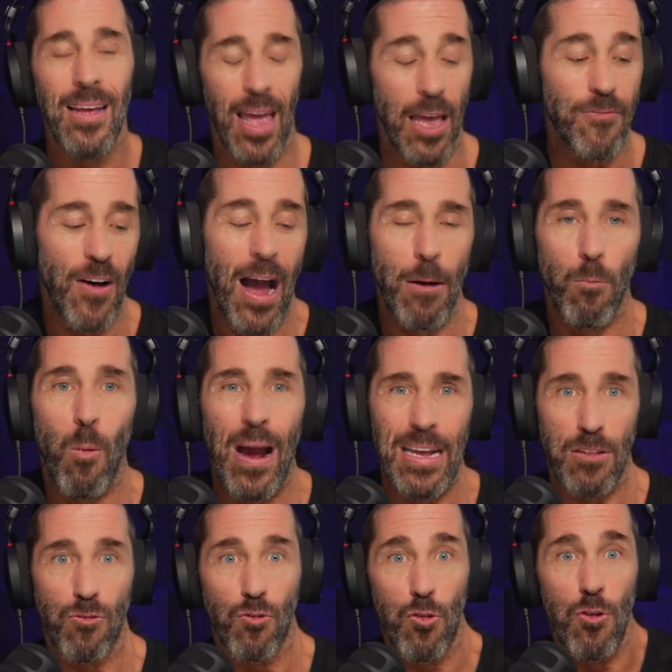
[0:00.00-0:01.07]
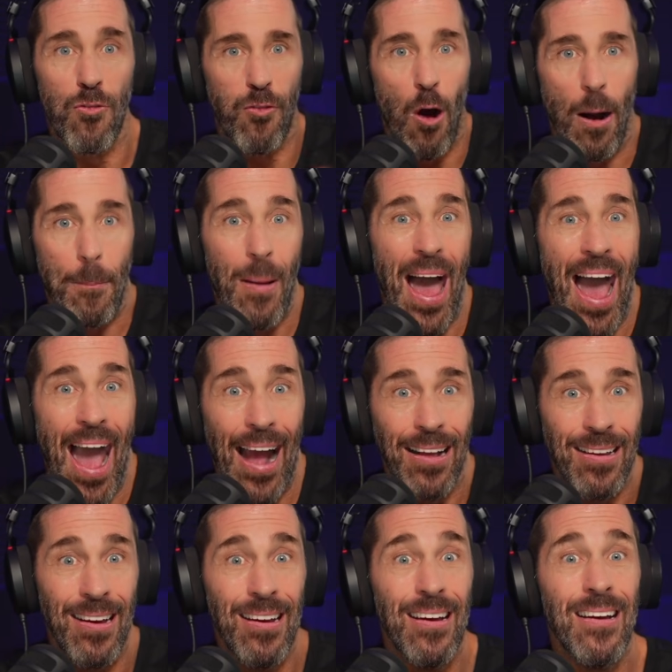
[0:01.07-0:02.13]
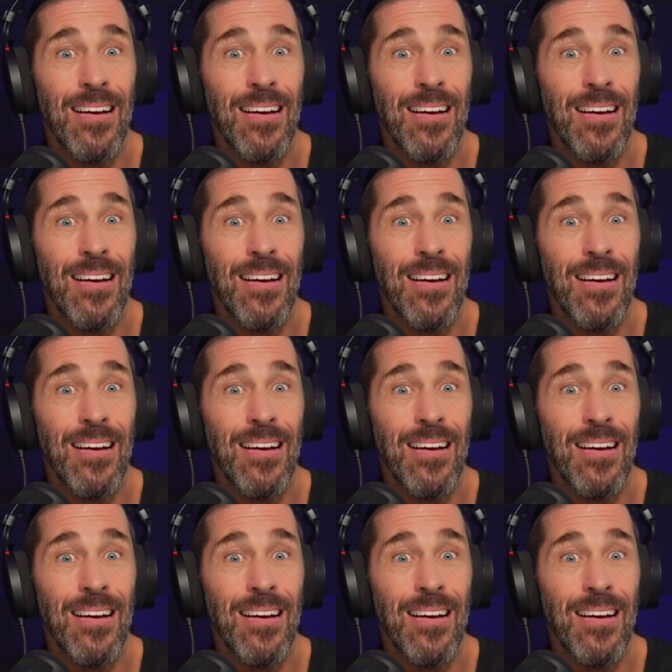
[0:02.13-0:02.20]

If I wait too far back,